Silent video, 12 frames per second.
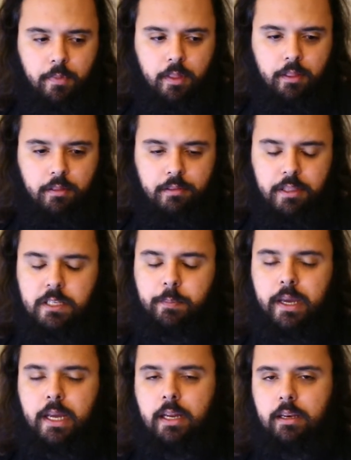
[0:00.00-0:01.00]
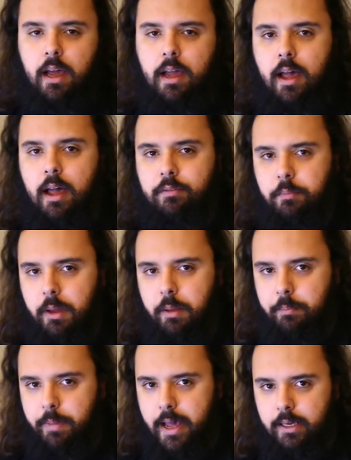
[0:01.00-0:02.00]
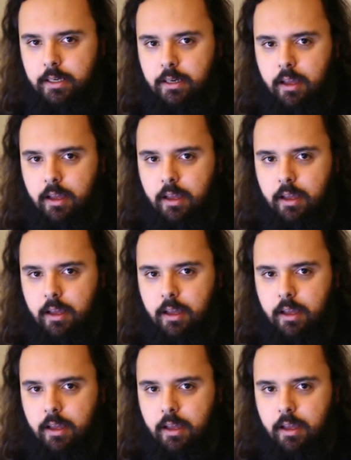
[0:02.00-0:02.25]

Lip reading: this pain I have on my back,